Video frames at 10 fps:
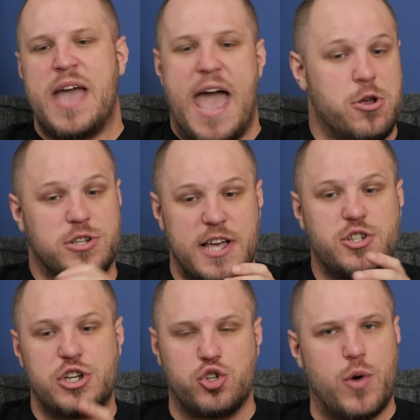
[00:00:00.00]
and you're
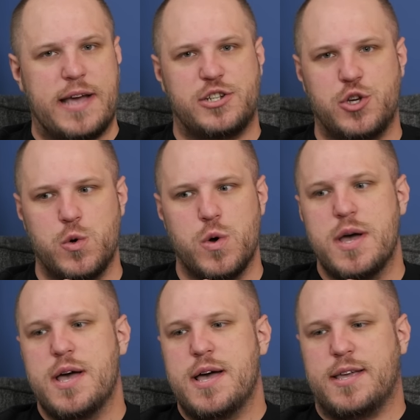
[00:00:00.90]
essentially trying to
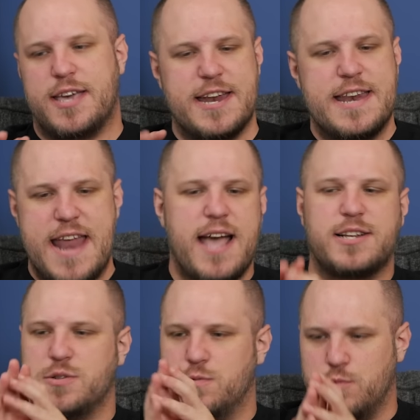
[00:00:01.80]

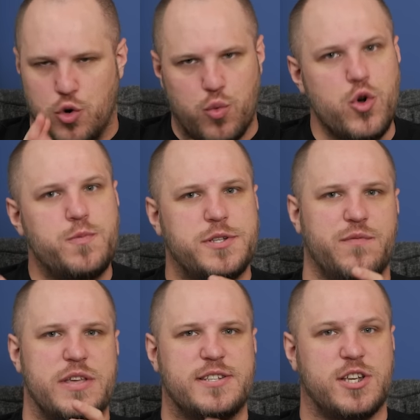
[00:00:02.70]
connect groups
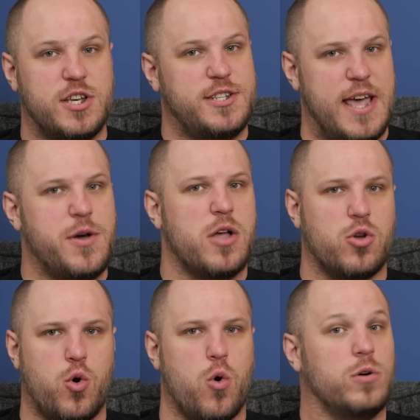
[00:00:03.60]
of these same
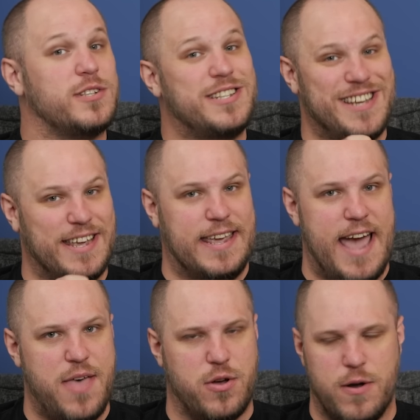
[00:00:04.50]
color corals
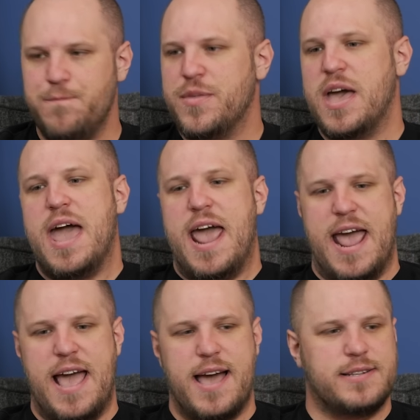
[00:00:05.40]
together. Yep.
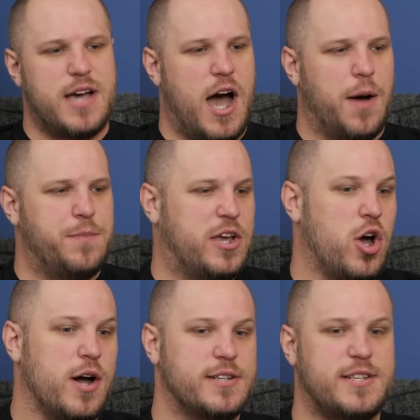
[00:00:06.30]
And uh,
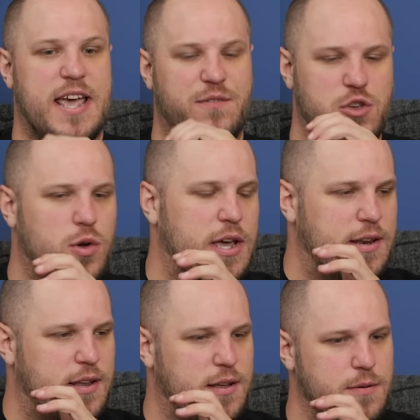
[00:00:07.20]
because if you
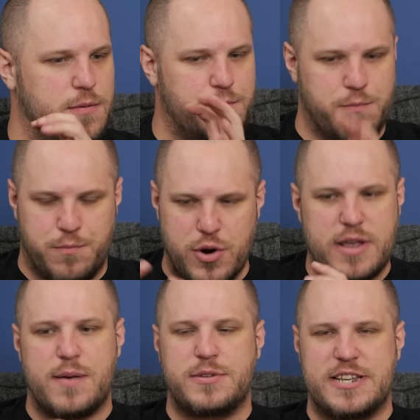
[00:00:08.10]
can
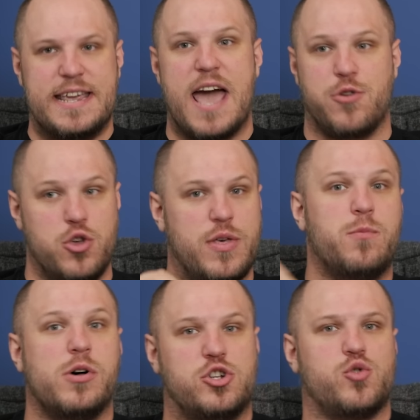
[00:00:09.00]
bring them together, you
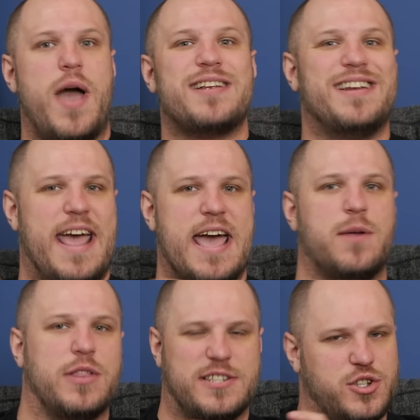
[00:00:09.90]
then will attract an
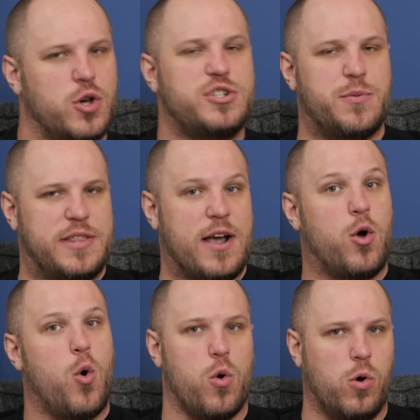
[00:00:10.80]
animal that's associated with that
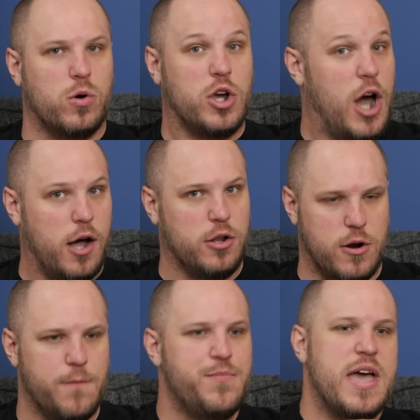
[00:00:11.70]
coral color.